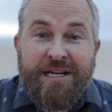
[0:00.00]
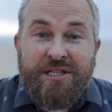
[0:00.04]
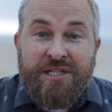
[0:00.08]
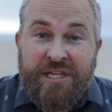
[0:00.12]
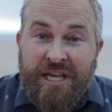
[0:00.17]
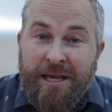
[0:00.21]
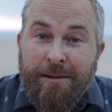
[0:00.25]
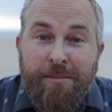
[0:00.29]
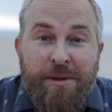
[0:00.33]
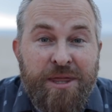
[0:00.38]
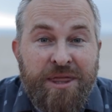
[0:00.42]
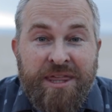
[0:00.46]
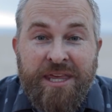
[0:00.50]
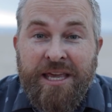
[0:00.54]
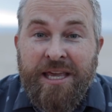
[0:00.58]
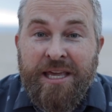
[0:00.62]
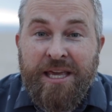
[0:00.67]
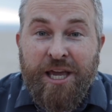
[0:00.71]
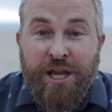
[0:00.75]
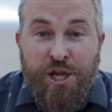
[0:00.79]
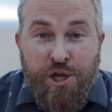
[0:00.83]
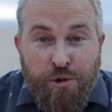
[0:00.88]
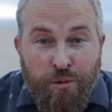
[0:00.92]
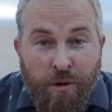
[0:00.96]
Timothy,
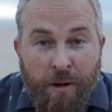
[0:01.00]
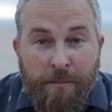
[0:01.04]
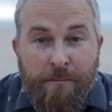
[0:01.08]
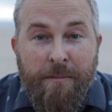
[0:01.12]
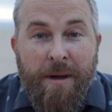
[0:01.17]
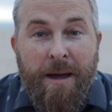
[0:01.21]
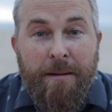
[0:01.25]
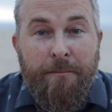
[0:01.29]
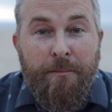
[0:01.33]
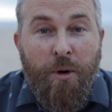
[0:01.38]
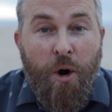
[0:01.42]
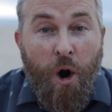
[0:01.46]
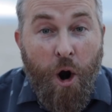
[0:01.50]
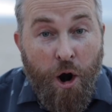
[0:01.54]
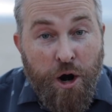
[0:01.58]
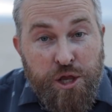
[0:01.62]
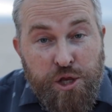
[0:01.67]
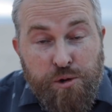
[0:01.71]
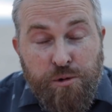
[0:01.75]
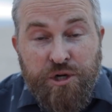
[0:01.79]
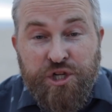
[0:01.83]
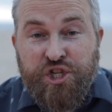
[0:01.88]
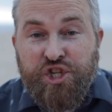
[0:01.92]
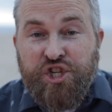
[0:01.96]
can you remember? Are
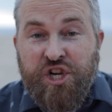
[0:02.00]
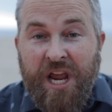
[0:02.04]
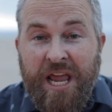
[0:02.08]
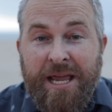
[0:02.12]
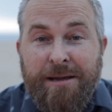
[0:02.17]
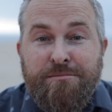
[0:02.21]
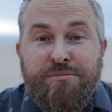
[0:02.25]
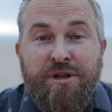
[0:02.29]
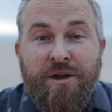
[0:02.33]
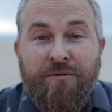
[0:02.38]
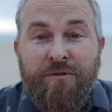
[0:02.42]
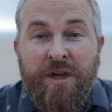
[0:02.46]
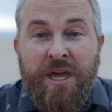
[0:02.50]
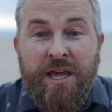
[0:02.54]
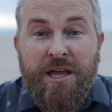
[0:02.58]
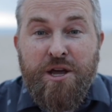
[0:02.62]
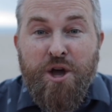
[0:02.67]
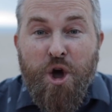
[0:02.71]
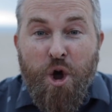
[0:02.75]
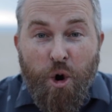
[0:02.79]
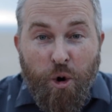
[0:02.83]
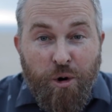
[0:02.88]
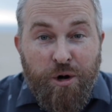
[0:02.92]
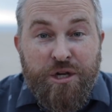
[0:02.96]
you ashamed of it?
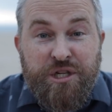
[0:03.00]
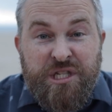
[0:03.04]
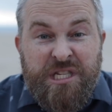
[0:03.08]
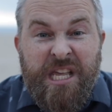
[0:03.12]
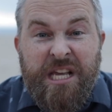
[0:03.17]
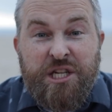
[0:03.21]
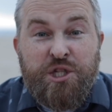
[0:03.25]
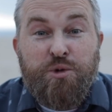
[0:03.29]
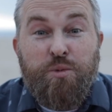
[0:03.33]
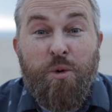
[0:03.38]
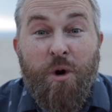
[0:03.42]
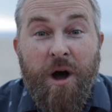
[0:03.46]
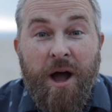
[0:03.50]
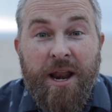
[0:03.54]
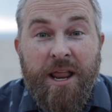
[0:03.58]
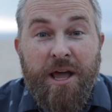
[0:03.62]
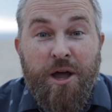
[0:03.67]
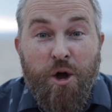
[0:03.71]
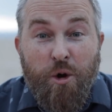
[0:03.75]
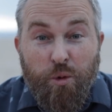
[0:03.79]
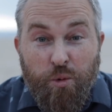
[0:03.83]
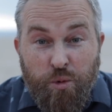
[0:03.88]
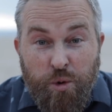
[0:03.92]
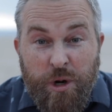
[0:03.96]
Or is this what
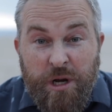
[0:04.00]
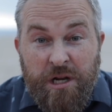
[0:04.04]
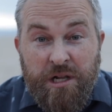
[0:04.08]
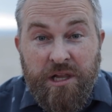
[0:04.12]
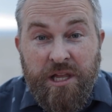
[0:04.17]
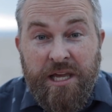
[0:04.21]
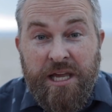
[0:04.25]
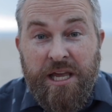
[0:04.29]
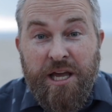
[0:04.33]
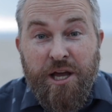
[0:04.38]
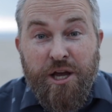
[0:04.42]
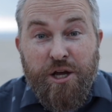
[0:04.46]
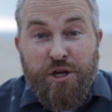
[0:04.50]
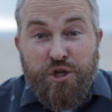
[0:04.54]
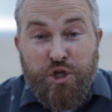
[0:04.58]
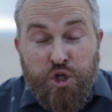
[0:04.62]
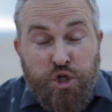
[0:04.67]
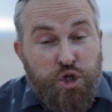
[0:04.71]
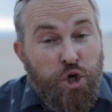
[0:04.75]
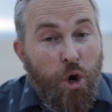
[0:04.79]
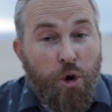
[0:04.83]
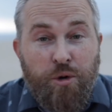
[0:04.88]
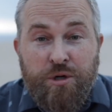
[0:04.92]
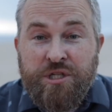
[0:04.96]
really
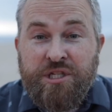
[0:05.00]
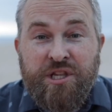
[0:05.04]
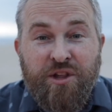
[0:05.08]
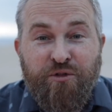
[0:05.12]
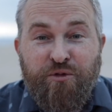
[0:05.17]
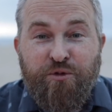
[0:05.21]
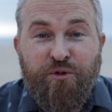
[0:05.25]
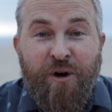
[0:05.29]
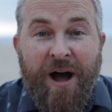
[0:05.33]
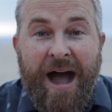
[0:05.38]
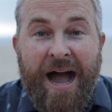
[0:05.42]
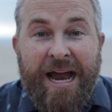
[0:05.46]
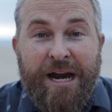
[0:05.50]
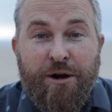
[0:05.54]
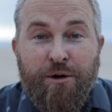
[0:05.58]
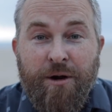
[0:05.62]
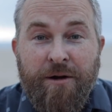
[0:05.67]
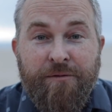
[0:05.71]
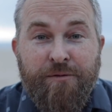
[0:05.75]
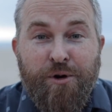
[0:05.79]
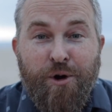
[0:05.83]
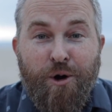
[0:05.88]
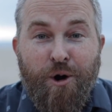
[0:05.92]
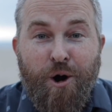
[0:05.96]
stokes the fire
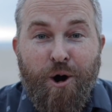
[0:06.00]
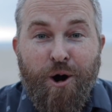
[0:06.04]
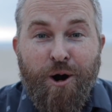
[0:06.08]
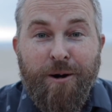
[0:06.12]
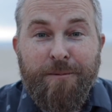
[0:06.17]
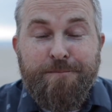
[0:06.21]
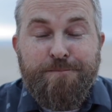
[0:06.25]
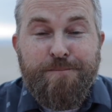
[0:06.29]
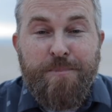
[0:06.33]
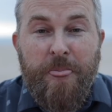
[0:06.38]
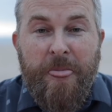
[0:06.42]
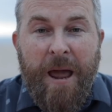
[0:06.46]
of your heart?